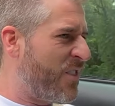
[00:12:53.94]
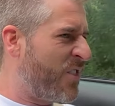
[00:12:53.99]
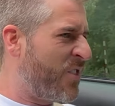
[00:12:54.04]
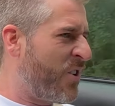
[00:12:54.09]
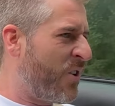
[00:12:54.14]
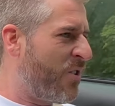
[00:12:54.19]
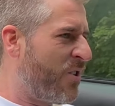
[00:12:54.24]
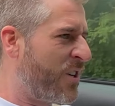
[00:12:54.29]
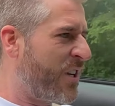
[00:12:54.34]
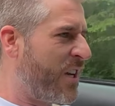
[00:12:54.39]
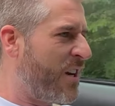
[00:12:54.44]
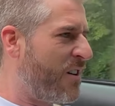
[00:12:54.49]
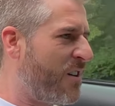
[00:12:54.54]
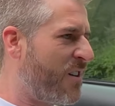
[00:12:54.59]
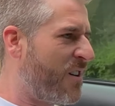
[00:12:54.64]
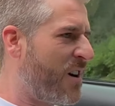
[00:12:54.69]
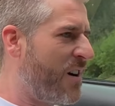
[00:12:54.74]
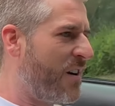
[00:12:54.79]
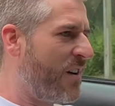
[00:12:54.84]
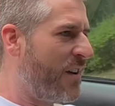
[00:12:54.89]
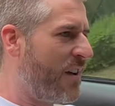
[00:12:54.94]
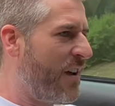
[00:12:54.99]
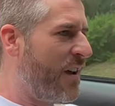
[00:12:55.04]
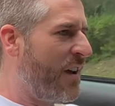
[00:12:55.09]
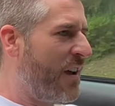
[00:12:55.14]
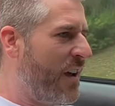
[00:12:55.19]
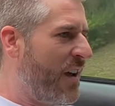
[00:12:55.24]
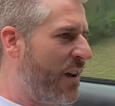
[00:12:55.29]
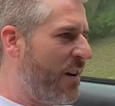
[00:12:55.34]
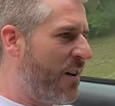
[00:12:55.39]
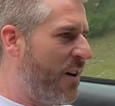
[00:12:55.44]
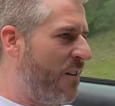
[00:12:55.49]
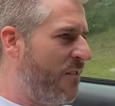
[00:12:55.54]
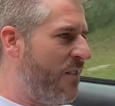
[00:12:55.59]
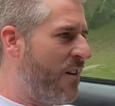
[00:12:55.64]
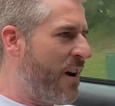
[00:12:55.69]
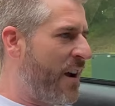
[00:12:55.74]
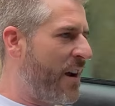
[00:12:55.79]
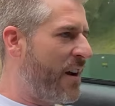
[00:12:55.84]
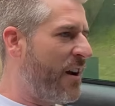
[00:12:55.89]
third gear,
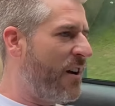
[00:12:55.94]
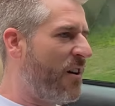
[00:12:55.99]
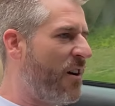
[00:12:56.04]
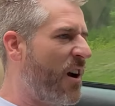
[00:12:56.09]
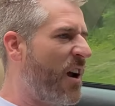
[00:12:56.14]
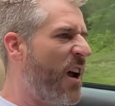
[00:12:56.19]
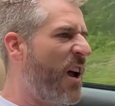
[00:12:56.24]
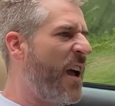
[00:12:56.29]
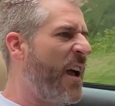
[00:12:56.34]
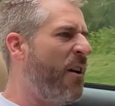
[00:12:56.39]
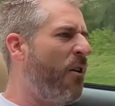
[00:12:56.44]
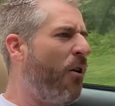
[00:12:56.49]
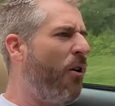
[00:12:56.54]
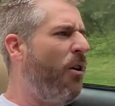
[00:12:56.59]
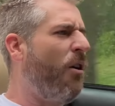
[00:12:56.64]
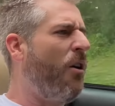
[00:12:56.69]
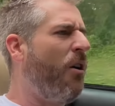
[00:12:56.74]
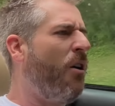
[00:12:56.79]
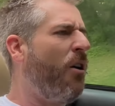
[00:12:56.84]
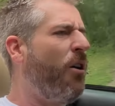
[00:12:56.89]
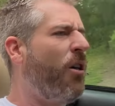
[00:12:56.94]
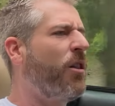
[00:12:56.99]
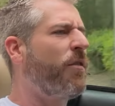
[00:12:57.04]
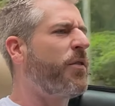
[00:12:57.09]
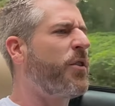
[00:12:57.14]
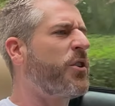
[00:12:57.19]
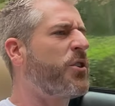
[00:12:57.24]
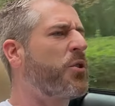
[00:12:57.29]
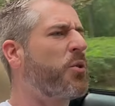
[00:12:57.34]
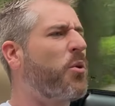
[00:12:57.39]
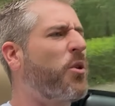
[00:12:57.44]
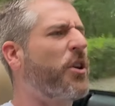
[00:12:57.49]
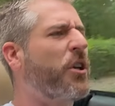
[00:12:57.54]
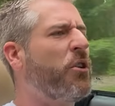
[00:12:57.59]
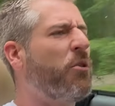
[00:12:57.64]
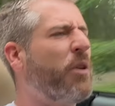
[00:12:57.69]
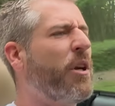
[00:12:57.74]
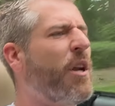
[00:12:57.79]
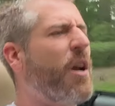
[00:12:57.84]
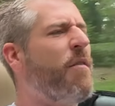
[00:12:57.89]
right here, and all of the torque
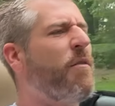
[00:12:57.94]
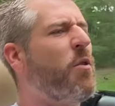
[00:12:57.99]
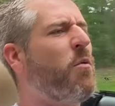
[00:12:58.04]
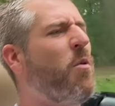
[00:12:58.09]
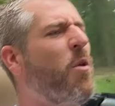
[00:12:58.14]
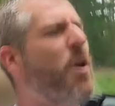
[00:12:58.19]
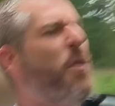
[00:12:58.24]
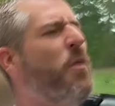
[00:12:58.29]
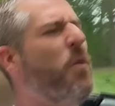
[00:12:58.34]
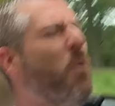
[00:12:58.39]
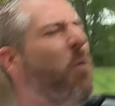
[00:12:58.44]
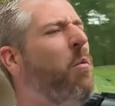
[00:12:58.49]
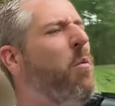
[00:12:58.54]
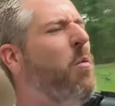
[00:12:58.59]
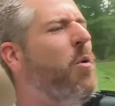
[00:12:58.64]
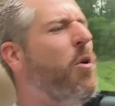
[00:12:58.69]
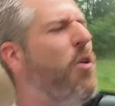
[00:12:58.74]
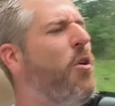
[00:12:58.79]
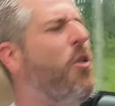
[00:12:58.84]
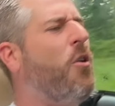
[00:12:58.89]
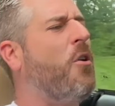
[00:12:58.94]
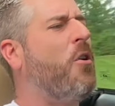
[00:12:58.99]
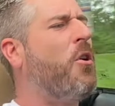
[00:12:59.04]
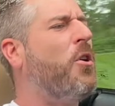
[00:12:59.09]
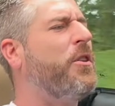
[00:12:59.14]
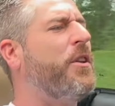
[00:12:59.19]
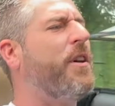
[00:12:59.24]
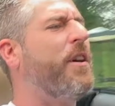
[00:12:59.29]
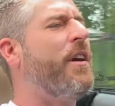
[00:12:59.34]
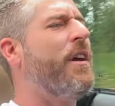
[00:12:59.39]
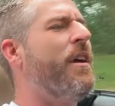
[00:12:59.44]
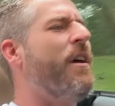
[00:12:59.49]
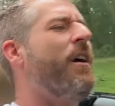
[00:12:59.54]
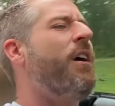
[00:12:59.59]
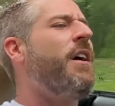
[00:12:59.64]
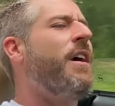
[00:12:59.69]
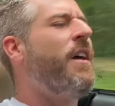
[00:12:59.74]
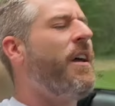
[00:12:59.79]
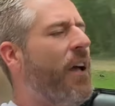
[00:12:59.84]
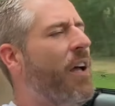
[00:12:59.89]
you could ever want in the world.
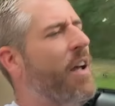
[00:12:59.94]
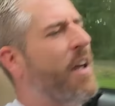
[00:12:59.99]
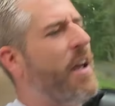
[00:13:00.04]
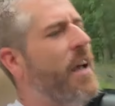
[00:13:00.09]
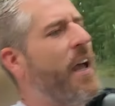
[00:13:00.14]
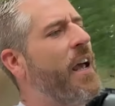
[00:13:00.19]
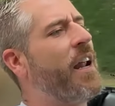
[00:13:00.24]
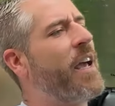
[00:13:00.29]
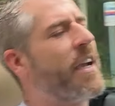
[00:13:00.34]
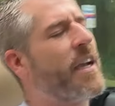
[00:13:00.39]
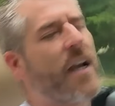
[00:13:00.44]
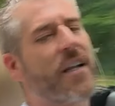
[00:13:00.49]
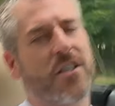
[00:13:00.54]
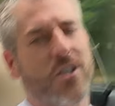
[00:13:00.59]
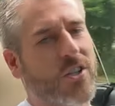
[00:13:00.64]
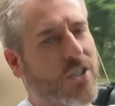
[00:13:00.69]
And I got to